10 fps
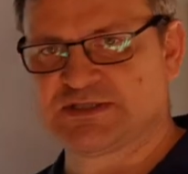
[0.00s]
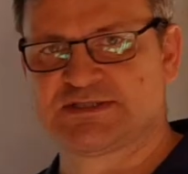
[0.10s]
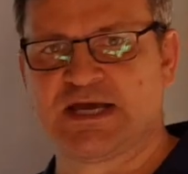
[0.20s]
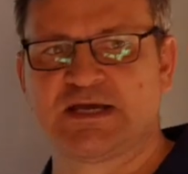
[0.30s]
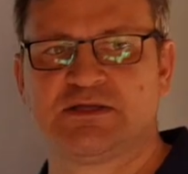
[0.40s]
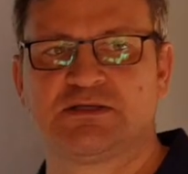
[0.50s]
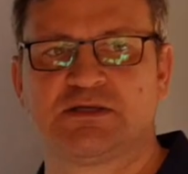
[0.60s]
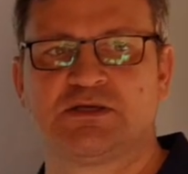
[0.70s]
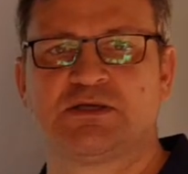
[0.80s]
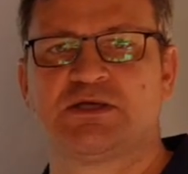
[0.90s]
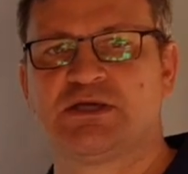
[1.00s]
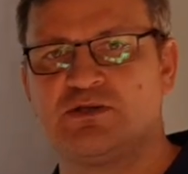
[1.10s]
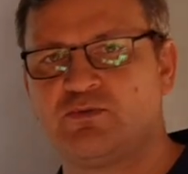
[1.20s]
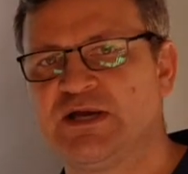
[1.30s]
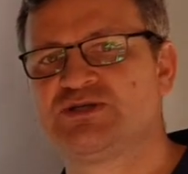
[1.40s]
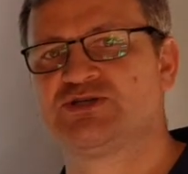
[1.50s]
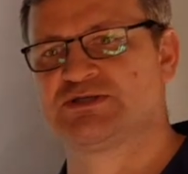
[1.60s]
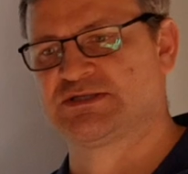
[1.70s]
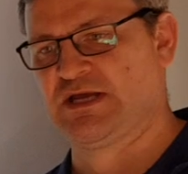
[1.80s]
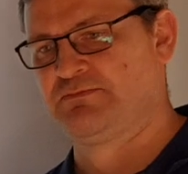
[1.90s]
the second innovation
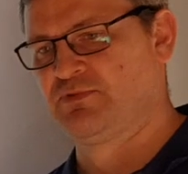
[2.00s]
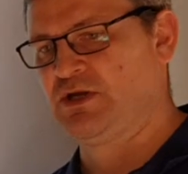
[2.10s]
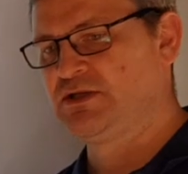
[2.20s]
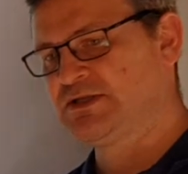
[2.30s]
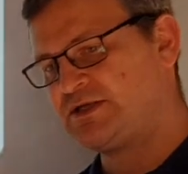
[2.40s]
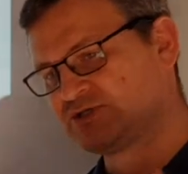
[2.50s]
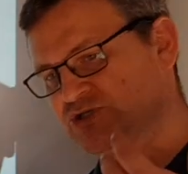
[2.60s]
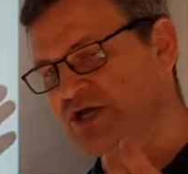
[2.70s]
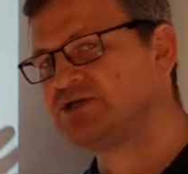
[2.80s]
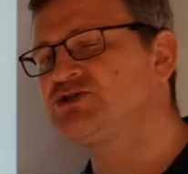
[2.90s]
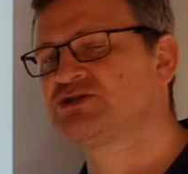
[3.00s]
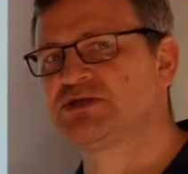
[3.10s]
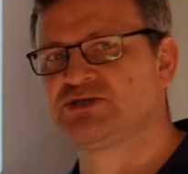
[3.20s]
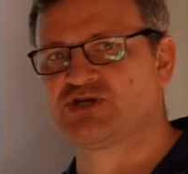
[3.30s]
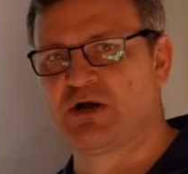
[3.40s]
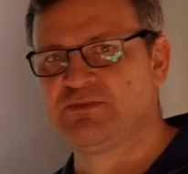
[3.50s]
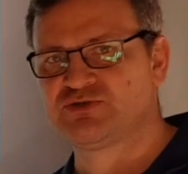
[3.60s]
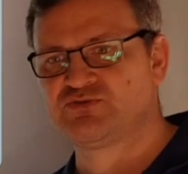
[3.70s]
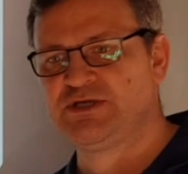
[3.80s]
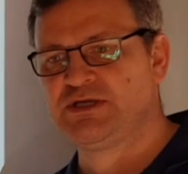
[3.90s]
step. Yeah? They changed the
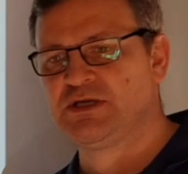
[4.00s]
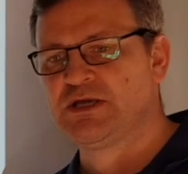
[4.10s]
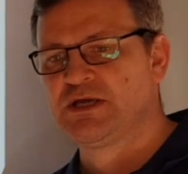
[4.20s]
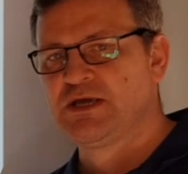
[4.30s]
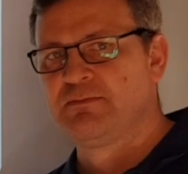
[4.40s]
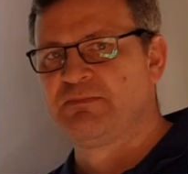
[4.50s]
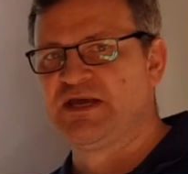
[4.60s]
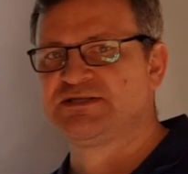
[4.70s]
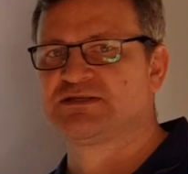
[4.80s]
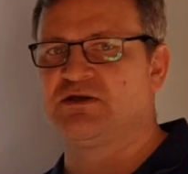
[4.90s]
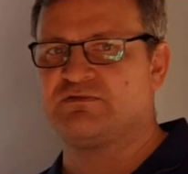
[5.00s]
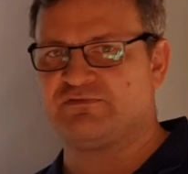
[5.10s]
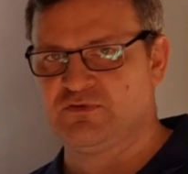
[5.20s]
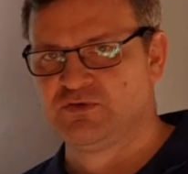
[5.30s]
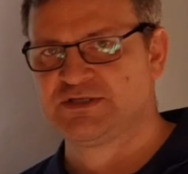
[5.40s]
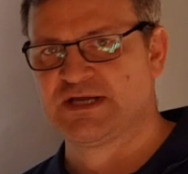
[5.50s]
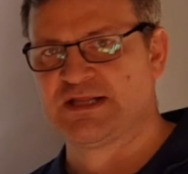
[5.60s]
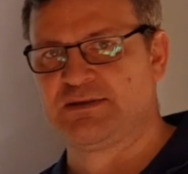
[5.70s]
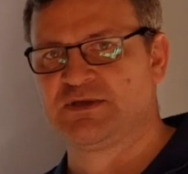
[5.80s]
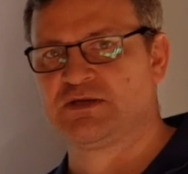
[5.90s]
geometry based on fluid
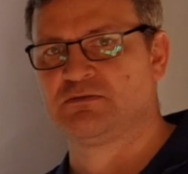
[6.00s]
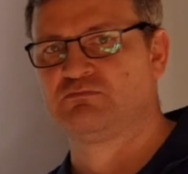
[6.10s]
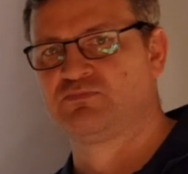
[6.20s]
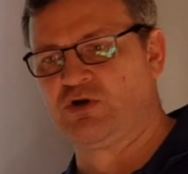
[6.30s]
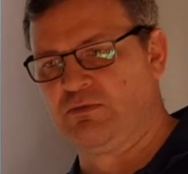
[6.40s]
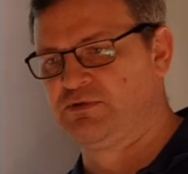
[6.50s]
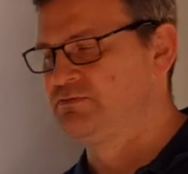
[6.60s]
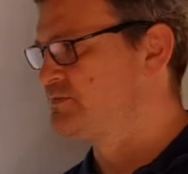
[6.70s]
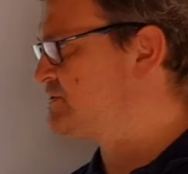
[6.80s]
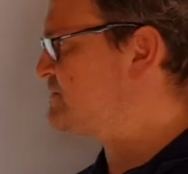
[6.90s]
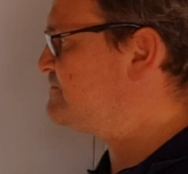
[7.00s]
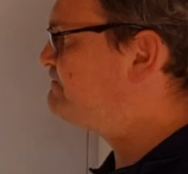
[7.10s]
dynamic problems.